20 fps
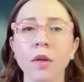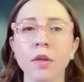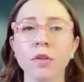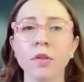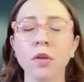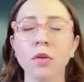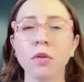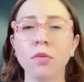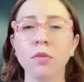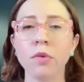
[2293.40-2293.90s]

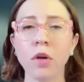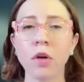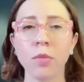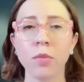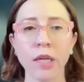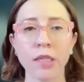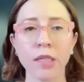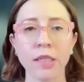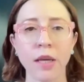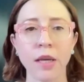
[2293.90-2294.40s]
So I want to go
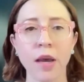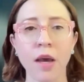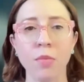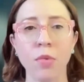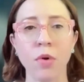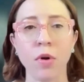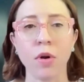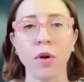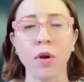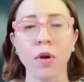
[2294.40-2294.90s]
back to
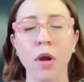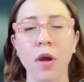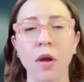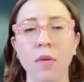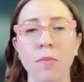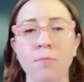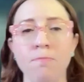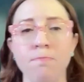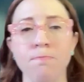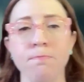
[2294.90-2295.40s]

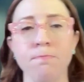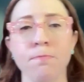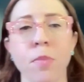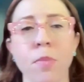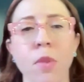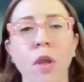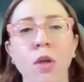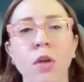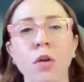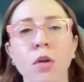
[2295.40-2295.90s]
Abra.
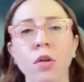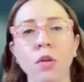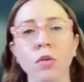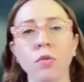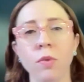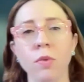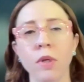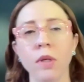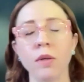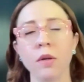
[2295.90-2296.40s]
You've
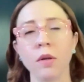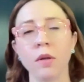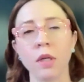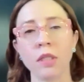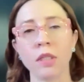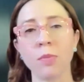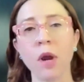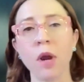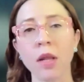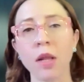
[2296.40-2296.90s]
been
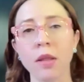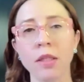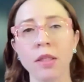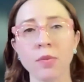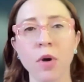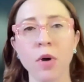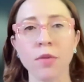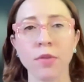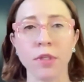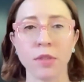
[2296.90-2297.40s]
spreading these
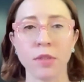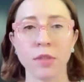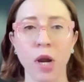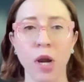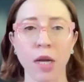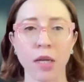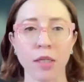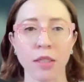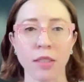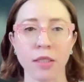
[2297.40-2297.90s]
wellness
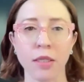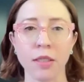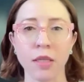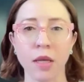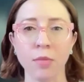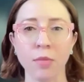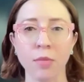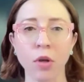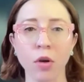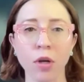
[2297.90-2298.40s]
practices.
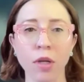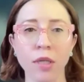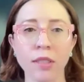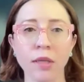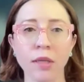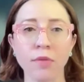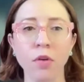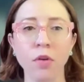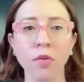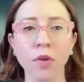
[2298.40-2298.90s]
I'm curious
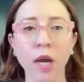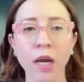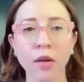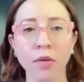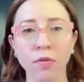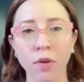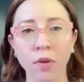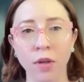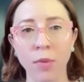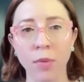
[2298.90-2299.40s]
if you've gotten
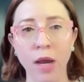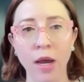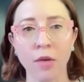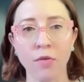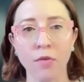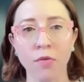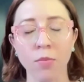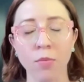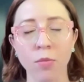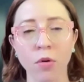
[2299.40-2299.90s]

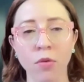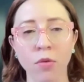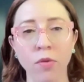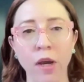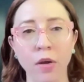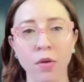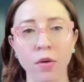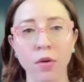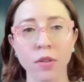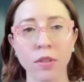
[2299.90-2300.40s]
feedback from
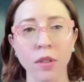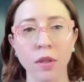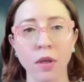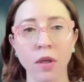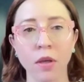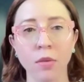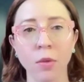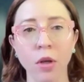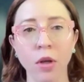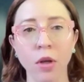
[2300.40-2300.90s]
providers in the
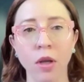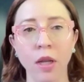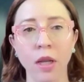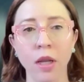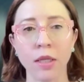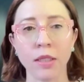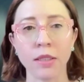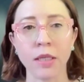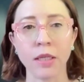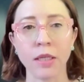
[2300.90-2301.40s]
community.
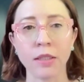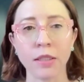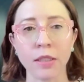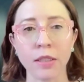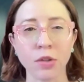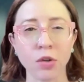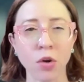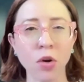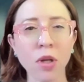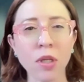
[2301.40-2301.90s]
Is it
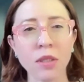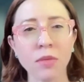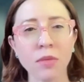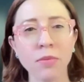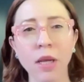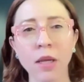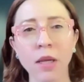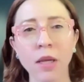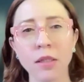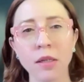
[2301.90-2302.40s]
starting to
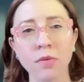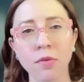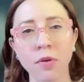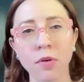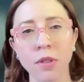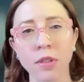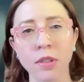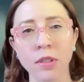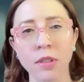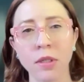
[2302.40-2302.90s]
make a
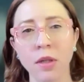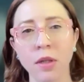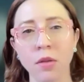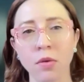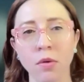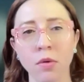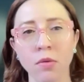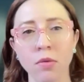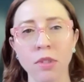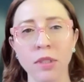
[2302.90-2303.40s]
difference in
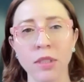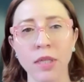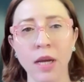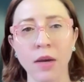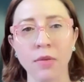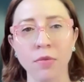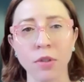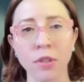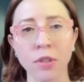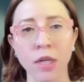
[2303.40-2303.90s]
their own
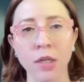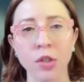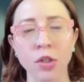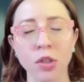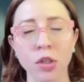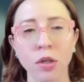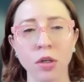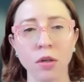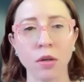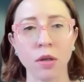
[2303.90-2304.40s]
staff
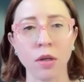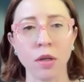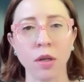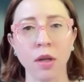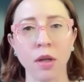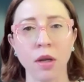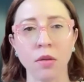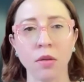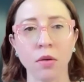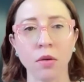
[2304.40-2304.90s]
retention and
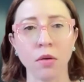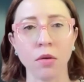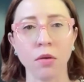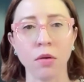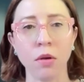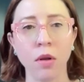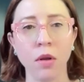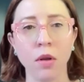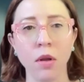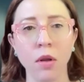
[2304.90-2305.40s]
how they're,
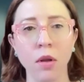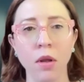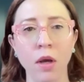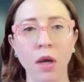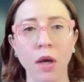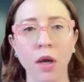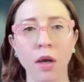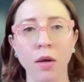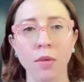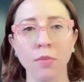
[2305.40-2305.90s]

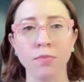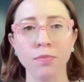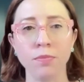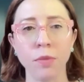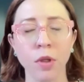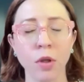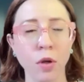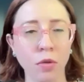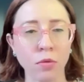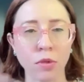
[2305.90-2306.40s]

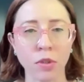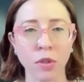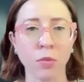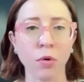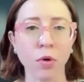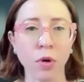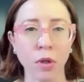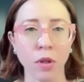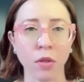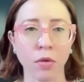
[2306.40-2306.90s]

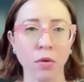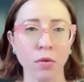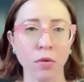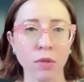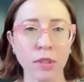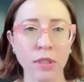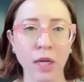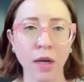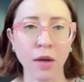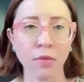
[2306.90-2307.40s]
supporting their own
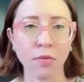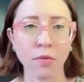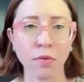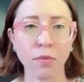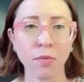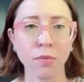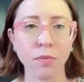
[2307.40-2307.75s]
staff?